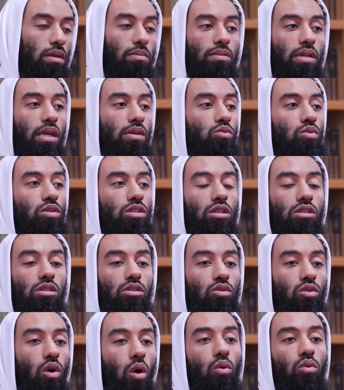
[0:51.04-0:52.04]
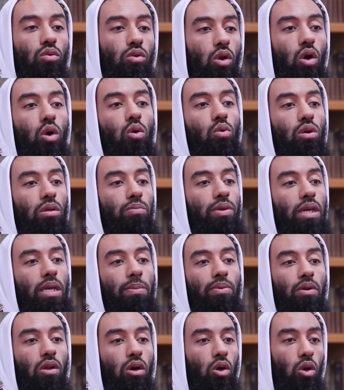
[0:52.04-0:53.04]
Sometimes we just don't know what
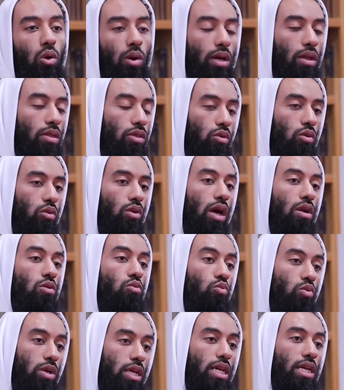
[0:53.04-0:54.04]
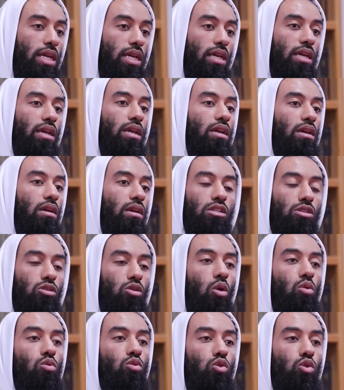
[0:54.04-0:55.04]
people are going through and we just
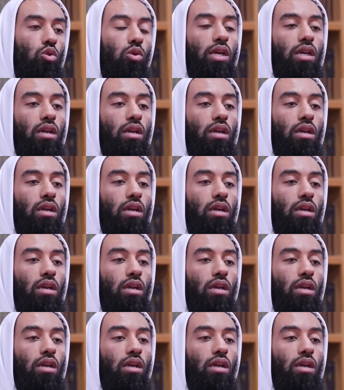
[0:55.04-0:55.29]
don't do